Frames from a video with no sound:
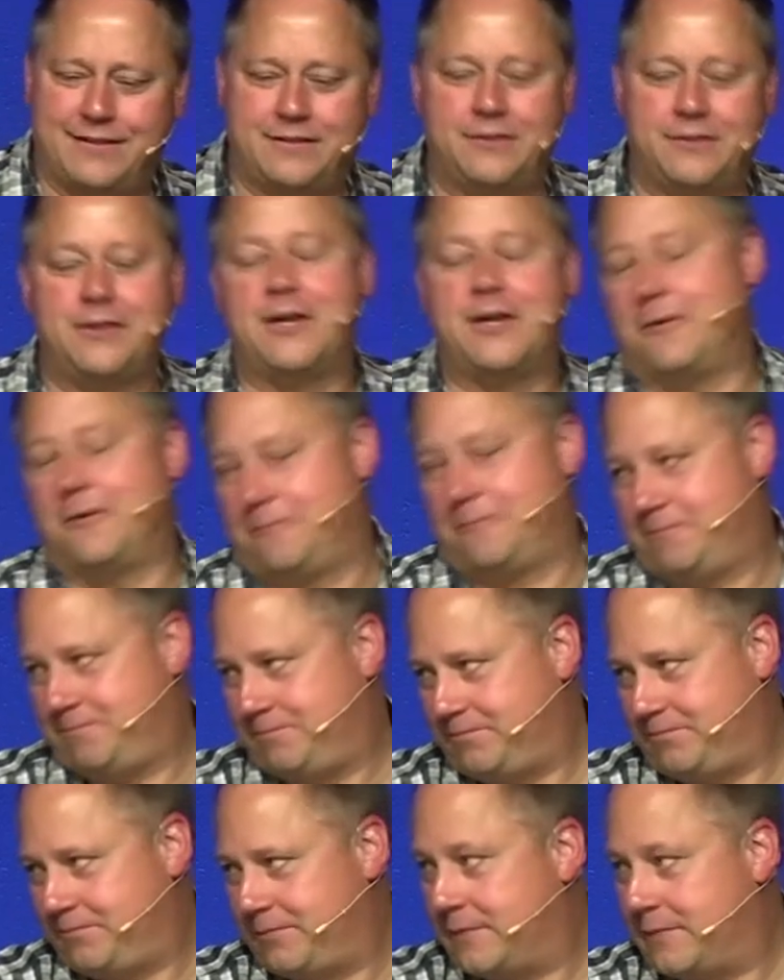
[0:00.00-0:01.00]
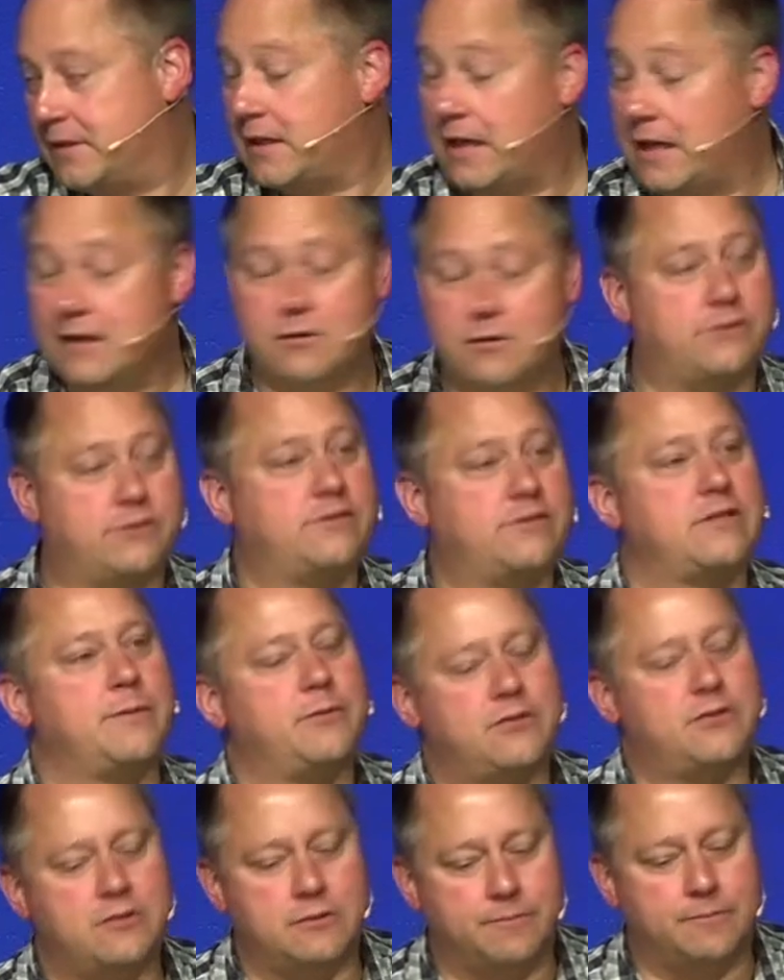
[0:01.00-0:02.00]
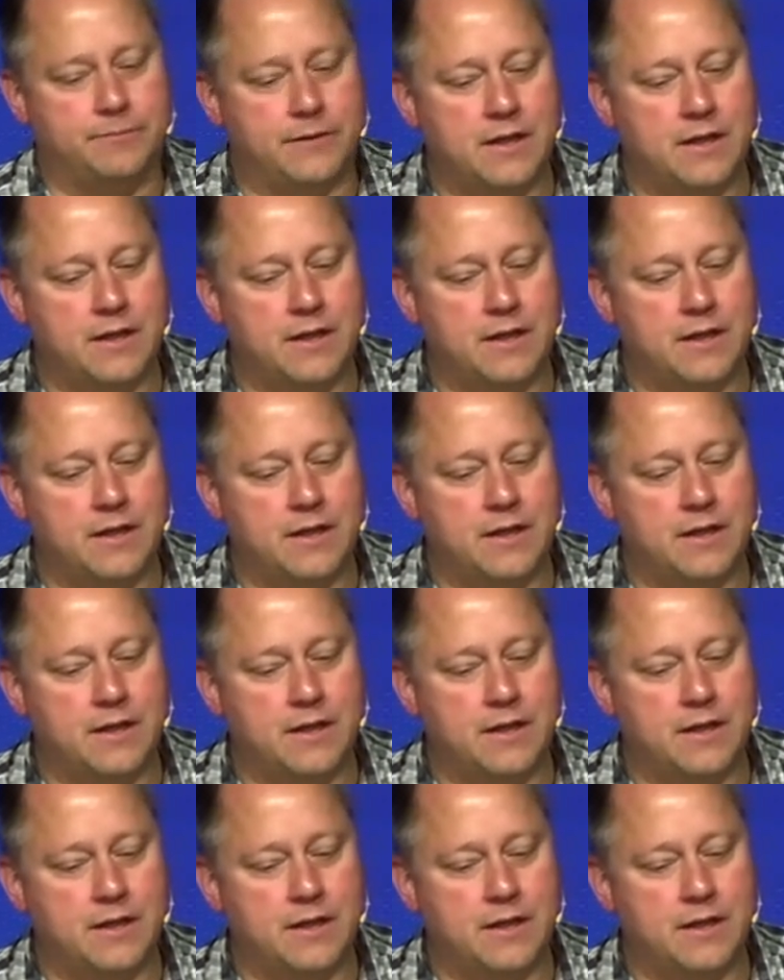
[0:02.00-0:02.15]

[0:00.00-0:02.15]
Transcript: No. Okay, question number two.